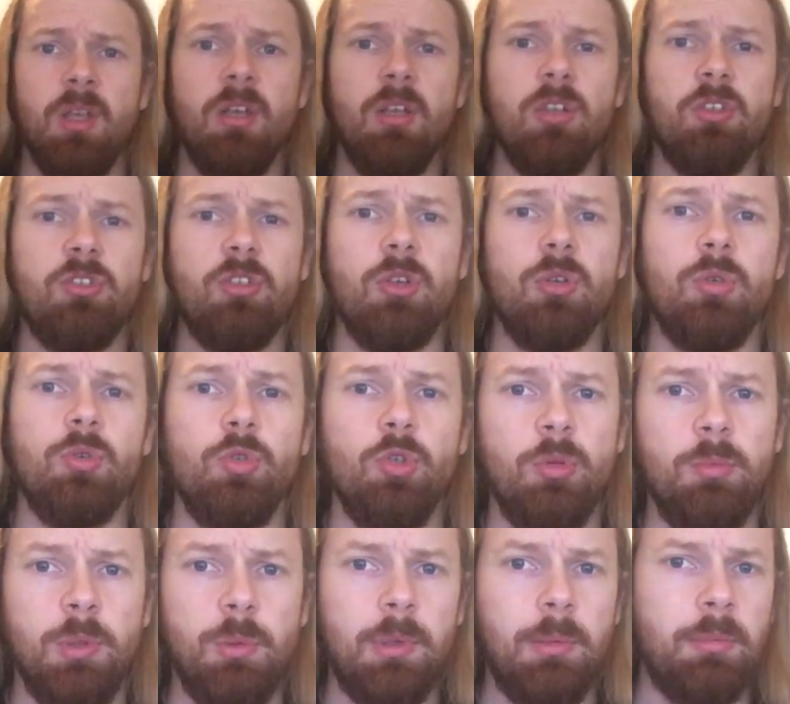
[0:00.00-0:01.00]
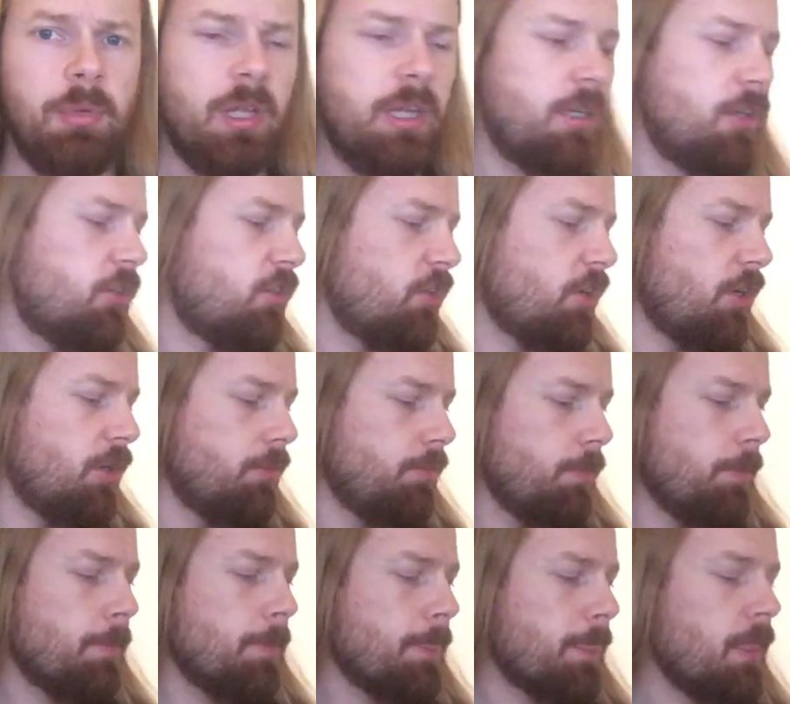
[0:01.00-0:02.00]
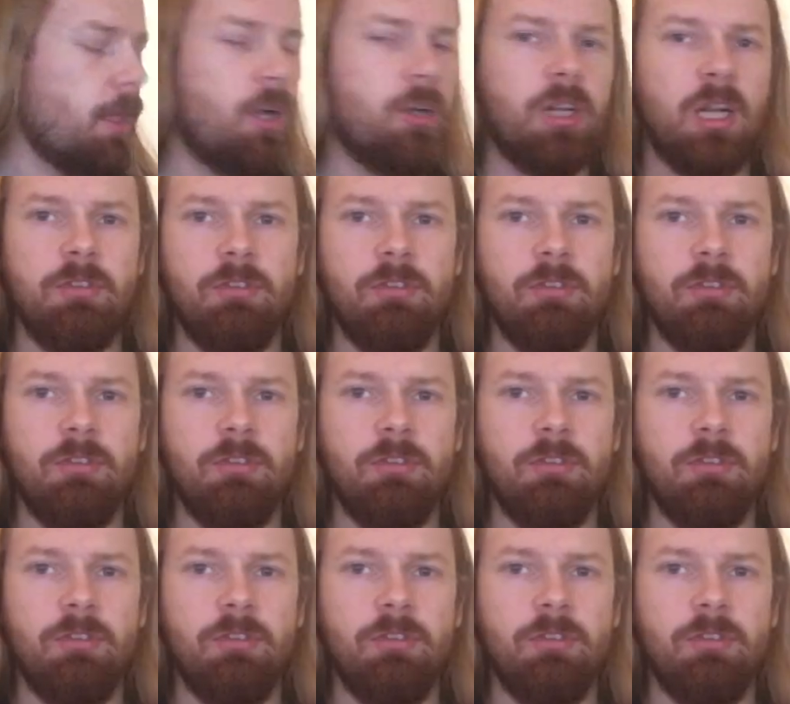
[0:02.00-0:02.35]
So, normally when I'm playing guitar, I'm going